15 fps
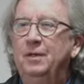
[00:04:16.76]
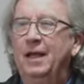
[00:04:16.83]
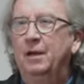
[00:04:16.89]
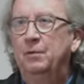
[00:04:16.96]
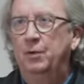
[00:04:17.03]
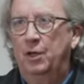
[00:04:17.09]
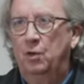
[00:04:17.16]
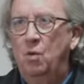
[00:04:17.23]

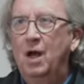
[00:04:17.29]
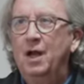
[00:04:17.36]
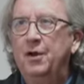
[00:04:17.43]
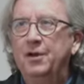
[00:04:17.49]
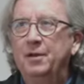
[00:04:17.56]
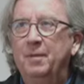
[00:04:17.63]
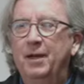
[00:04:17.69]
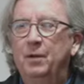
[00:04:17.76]
and
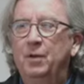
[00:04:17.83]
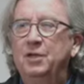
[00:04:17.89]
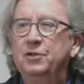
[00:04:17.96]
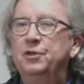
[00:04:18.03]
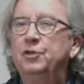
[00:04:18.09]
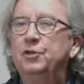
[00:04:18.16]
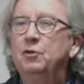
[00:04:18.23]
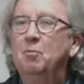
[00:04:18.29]
required in many
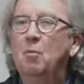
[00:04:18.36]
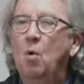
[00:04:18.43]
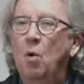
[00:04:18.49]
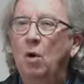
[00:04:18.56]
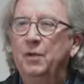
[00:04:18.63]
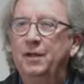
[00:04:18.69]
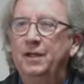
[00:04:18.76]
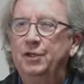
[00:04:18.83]
ways, to do
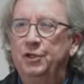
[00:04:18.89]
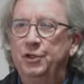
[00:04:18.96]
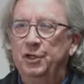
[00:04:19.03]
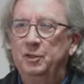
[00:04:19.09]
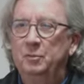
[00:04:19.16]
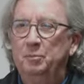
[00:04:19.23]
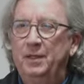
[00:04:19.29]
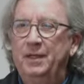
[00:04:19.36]
more than
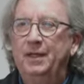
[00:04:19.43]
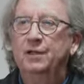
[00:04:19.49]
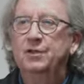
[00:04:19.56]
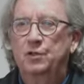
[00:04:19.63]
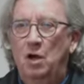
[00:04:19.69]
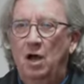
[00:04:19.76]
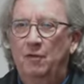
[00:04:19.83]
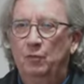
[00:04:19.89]
just be
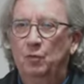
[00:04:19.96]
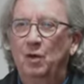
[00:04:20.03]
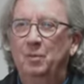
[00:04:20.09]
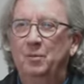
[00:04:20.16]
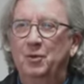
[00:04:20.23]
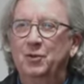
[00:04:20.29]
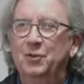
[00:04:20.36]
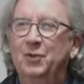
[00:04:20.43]
a
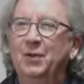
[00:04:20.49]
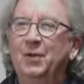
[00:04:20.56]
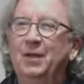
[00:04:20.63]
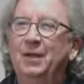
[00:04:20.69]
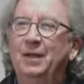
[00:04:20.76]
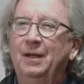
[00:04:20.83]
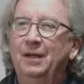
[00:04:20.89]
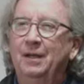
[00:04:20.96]
software person.
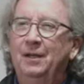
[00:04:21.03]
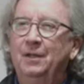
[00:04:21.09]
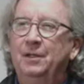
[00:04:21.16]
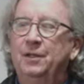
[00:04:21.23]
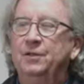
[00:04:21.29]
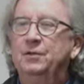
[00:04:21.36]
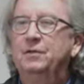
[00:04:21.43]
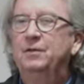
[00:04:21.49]

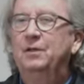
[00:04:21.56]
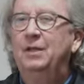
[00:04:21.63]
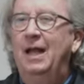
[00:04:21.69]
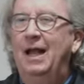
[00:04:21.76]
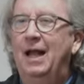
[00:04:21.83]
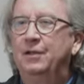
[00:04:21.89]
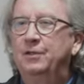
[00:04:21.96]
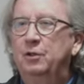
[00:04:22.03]
It's
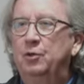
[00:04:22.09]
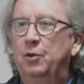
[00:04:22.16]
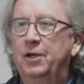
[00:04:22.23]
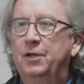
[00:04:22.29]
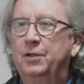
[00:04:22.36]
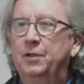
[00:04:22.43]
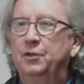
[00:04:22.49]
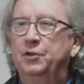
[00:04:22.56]
as
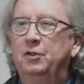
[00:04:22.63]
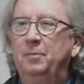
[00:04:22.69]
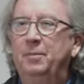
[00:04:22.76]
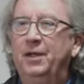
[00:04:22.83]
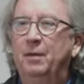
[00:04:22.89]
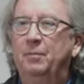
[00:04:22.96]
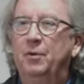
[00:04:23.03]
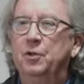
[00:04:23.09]
critical to
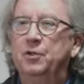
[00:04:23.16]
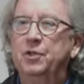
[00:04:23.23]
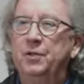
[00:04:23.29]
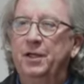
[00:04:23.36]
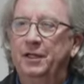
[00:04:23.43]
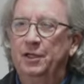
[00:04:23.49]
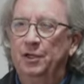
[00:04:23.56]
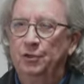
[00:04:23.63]
be a
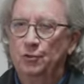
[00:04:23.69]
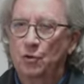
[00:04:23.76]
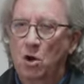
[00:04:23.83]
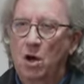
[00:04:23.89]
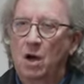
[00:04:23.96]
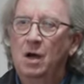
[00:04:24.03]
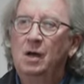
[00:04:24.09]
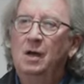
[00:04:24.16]
person that can
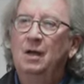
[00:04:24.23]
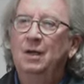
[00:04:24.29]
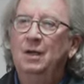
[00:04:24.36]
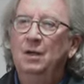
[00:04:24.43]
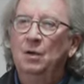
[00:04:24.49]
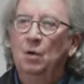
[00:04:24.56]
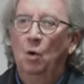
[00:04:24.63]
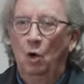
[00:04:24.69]
draw
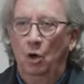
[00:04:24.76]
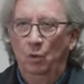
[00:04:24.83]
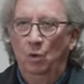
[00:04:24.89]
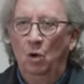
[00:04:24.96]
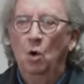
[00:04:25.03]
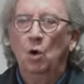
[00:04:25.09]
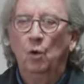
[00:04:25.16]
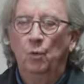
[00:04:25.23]

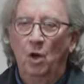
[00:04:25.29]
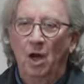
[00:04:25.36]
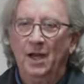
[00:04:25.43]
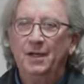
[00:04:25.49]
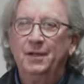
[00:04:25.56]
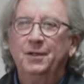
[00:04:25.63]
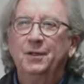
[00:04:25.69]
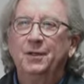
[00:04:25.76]
or
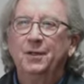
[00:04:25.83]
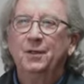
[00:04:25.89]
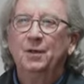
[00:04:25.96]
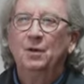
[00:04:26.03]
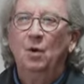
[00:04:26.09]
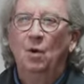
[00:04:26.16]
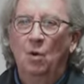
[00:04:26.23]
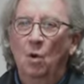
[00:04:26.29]
write
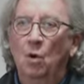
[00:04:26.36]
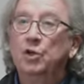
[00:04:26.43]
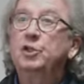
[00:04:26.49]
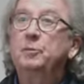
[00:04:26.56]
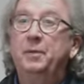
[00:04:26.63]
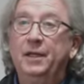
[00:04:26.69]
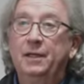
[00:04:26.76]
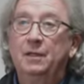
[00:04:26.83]

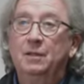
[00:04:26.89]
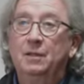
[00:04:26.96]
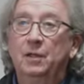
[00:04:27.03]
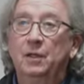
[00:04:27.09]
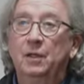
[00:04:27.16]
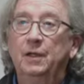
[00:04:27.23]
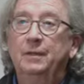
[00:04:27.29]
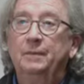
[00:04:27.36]
or speak
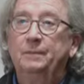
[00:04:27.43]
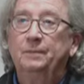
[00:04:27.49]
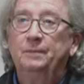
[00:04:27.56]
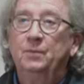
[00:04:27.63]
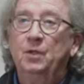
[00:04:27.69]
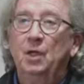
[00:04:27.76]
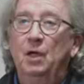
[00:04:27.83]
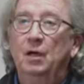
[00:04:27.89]
clearly.
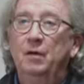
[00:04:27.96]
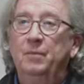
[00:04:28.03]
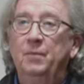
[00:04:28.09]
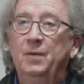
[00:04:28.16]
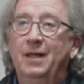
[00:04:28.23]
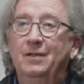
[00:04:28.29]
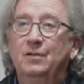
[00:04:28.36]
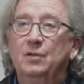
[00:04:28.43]

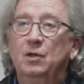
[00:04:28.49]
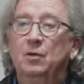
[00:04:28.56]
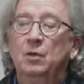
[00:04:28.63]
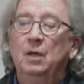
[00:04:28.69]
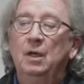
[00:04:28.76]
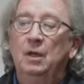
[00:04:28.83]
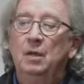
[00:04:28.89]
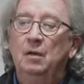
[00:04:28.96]
And
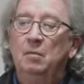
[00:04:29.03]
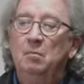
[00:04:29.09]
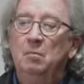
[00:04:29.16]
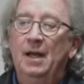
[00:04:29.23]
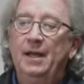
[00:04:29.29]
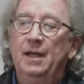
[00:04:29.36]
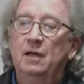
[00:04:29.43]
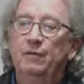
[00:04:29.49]
so
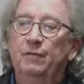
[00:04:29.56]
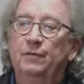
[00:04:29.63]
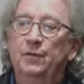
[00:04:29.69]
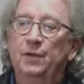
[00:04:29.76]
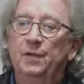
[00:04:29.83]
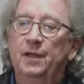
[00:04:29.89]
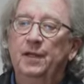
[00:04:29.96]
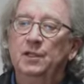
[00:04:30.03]
many
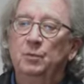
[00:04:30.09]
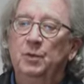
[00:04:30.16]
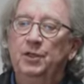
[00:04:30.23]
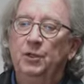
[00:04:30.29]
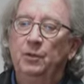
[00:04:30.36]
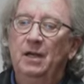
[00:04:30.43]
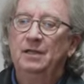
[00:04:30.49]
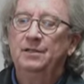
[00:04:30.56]
of the things
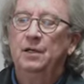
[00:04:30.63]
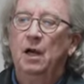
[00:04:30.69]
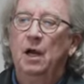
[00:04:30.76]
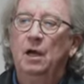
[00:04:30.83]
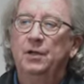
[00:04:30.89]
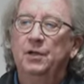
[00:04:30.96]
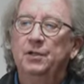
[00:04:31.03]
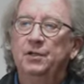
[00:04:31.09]
we do as an
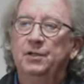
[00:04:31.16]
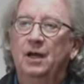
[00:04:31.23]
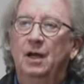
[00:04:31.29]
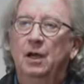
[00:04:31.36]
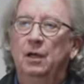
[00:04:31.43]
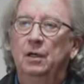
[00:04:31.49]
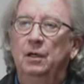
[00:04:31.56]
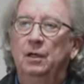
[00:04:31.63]
artist
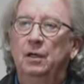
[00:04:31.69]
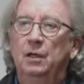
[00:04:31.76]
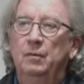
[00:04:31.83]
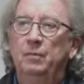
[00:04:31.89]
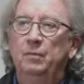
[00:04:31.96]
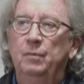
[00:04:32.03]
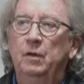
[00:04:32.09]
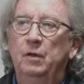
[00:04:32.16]

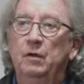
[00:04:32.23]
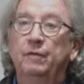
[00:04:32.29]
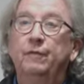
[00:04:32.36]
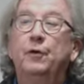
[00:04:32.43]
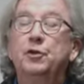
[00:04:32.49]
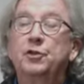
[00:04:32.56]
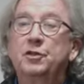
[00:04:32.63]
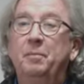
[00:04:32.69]
are
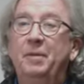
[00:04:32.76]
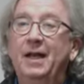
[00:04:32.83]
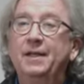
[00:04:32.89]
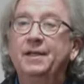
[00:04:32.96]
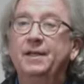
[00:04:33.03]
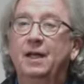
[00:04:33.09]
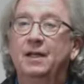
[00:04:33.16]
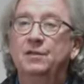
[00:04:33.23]
first
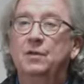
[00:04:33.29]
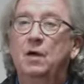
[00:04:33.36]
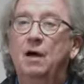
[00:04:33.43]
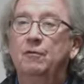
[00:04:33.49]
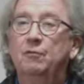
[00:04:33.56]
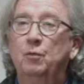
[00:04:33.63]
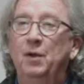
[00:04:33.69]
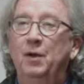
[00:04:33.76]
dependent on
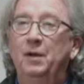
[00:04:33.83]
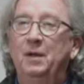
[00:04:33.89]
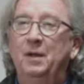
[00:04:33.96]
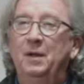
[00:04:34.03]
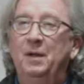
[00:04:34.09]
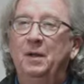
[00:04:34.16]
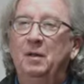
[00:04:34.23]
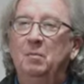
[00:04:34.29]
software,
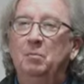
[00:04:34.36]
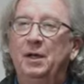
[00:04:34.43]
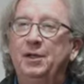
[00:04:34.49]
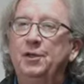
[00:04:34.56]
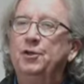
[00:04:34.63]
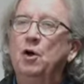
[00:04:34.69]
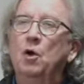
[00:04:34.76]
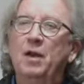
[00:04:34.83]

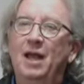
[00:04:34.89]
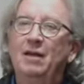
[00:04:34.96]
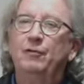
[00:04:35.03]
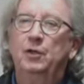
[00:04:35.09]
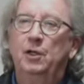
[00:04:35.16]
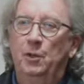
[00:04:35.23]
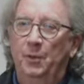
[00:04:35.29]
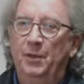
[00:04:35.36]
but you don't
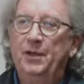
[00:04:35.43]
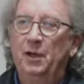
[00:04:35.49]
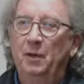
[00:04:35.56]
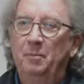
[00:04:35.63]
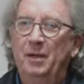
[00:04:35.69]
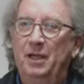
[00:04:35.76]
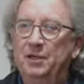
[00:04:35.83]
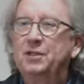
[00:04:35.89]
have a
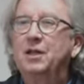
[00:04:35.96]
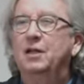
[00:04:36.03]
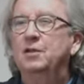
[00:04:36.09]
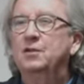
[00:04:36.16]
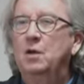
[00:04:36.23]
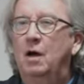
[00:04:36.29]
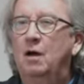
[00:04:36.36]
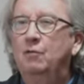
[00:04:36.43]
career based
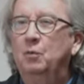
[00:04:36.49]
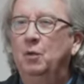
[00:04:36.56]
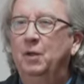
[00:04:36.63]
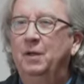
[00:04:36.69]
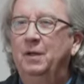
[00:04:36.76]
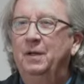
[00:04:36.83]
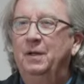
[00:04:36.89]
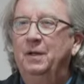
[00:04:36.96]
on
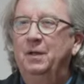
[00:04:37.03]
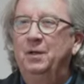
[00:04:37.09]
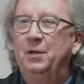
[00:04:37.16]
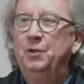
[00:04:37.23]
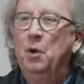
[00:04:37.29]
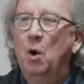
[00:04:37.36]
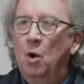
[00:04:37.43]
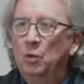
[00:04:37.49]
software.
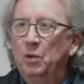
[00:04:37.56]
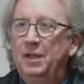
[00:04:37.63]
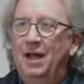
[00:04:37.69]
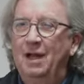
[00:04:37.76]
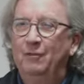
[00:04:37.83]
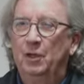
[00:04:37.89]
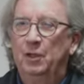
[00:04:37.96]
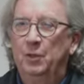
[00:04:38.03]
You
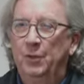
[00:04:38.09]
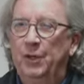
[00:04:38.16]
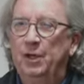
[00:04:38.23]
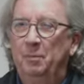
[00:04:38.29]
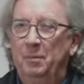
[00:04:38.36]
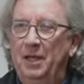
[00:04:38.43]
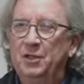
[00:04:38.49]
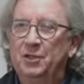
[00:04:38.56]
only have a
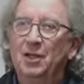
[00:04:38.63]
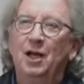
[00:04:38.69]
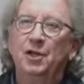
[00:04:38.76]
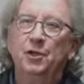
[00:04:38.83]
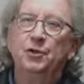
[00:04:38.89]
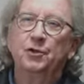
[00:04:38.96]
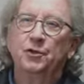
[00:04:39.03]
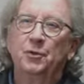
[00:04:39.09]
career based
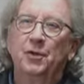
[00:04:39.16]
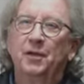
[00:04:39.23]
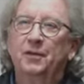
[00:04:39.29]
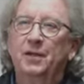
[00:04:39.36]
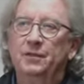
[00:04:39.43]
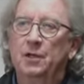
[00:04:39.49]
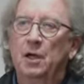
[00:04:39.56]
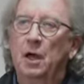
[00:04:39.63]
on your
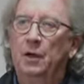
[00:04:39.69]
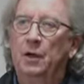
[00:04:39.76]
strength as an